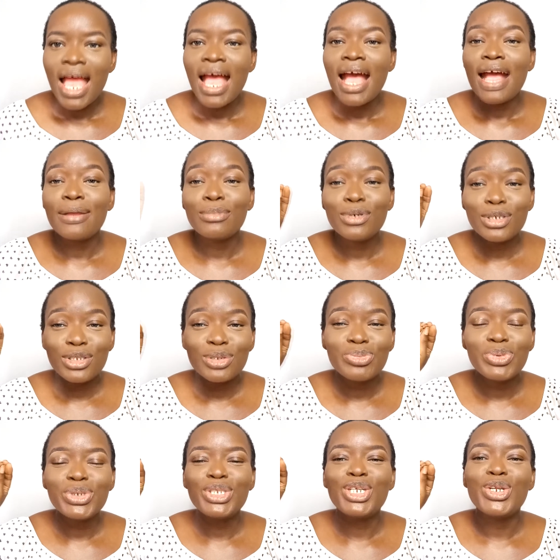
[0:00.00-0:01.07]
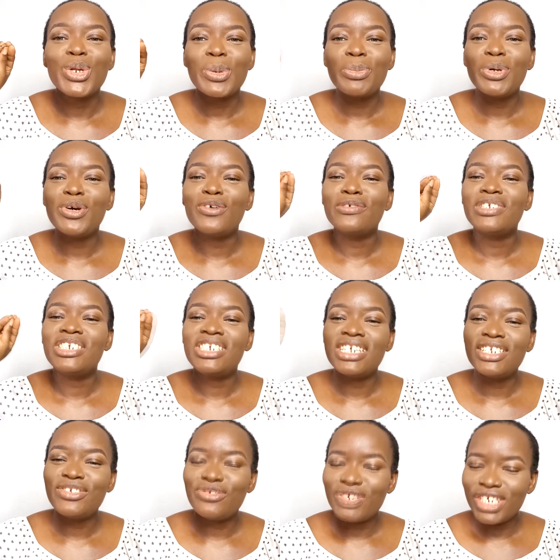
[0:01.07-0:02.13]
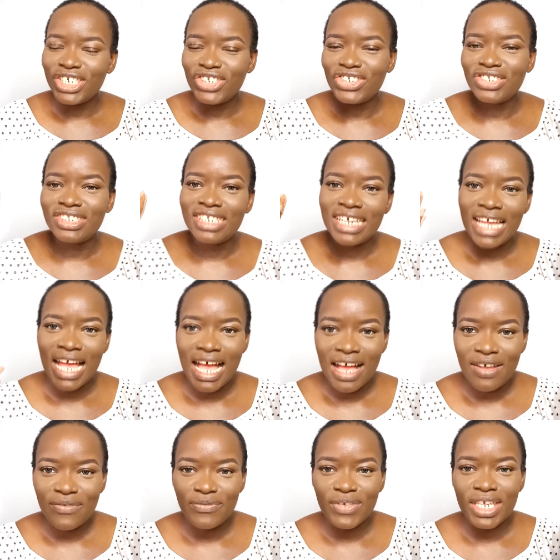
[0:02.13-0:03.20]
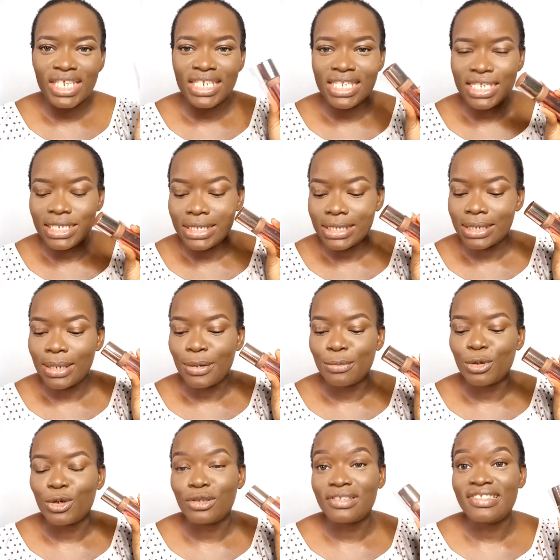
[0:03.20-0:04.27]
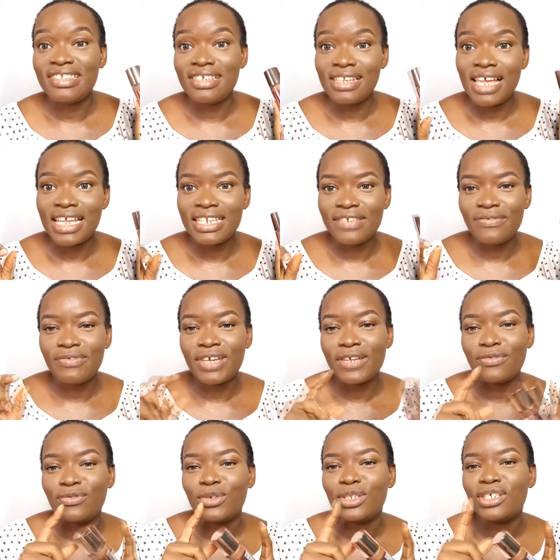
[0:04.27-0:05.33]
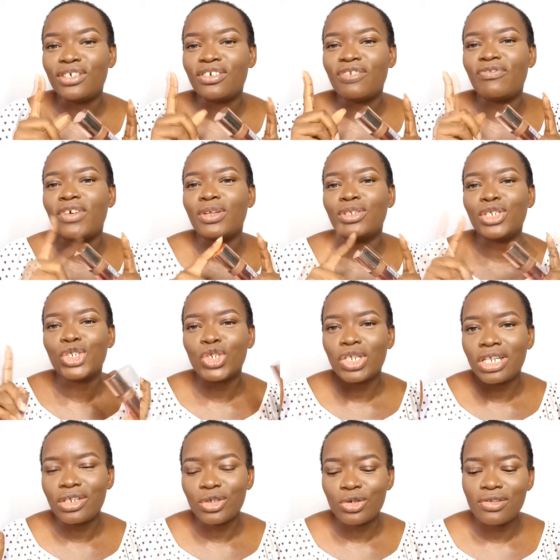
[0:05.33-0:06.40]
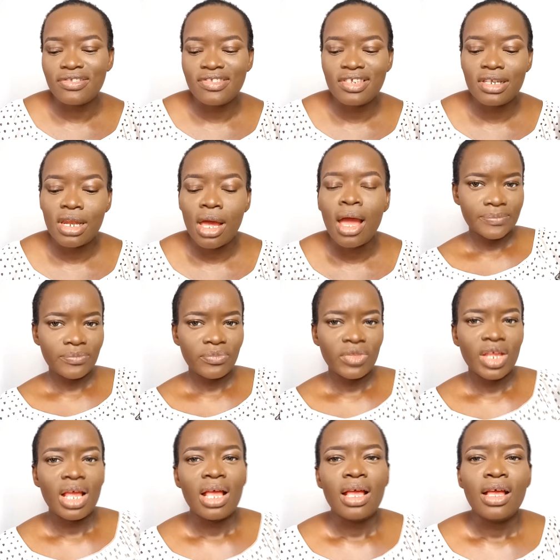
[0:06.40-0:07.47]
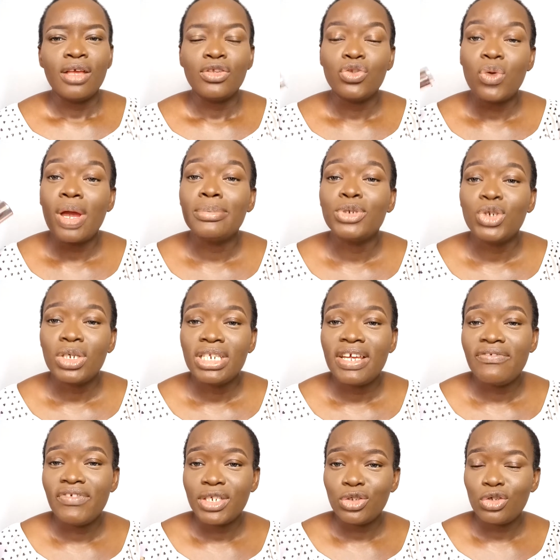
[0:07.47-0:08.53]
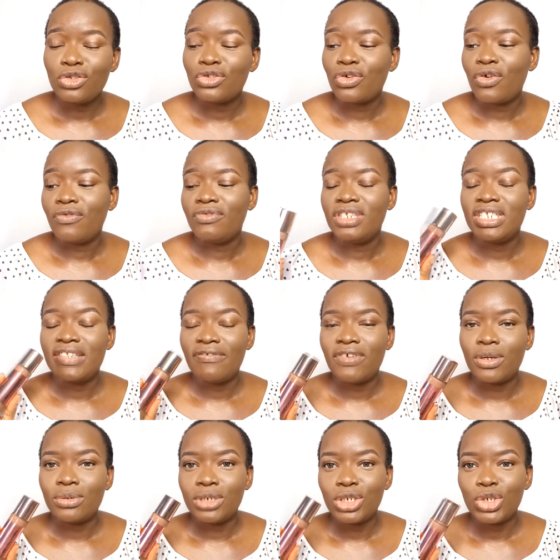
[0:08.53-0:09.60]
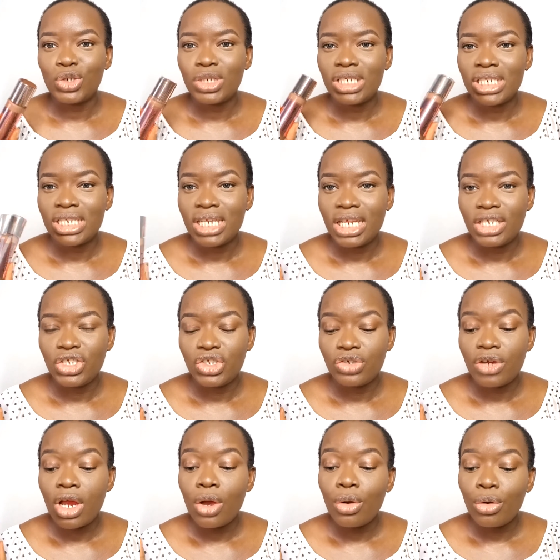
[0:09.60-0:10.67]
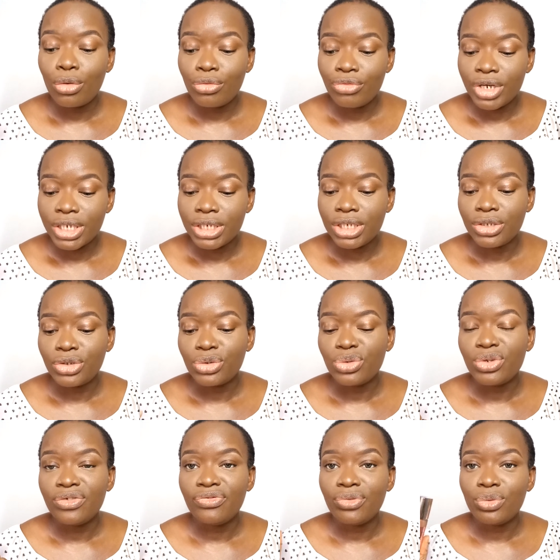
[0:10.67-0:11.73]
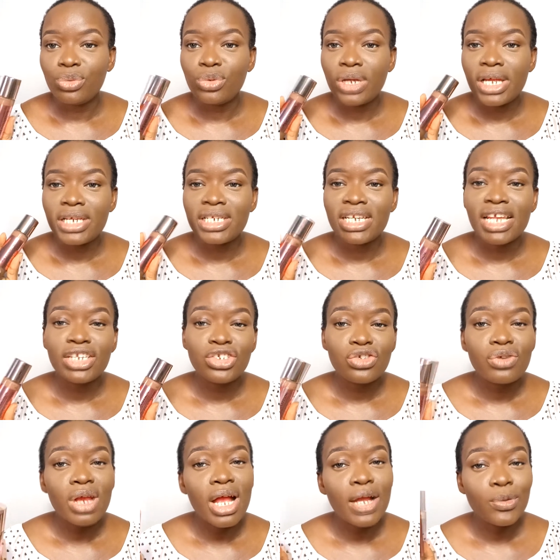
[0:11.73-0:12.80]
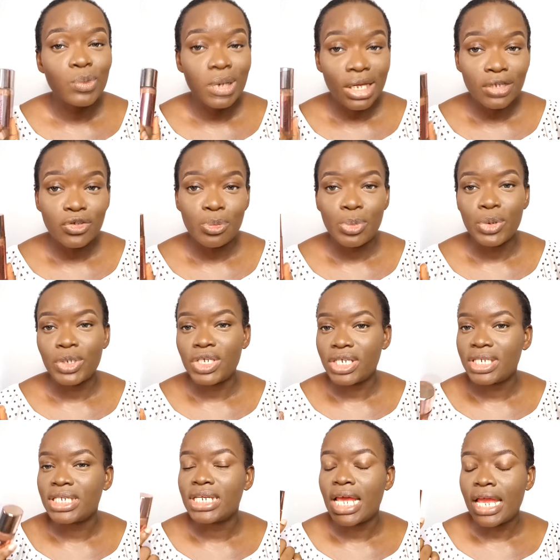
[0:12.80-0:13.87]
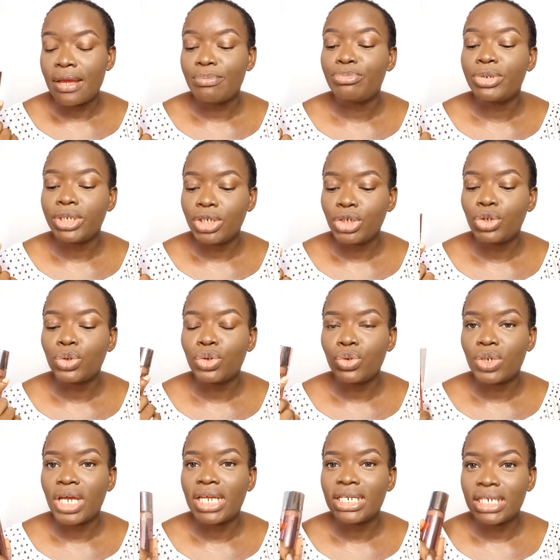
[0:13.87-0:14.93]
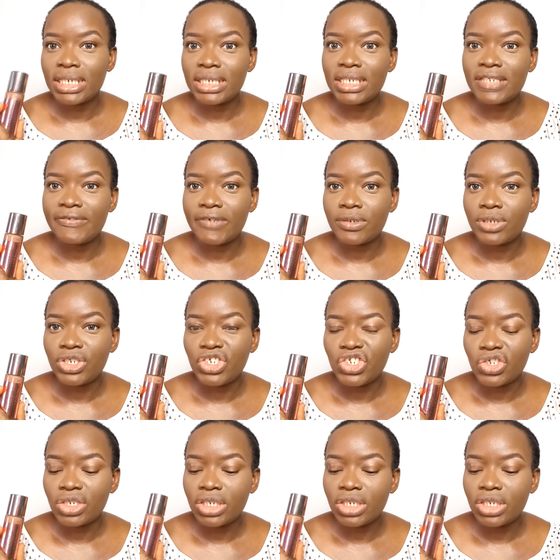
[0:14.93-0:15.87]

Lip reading: I'm going to put the number of shade ranges they have in this Conceal and Define for the foundation and concealer. So I'm sure there are vendors of this foundation in Nigeria already. So if you are in Nigeria and would like to purchase it, I am pretty sure you can get this foundation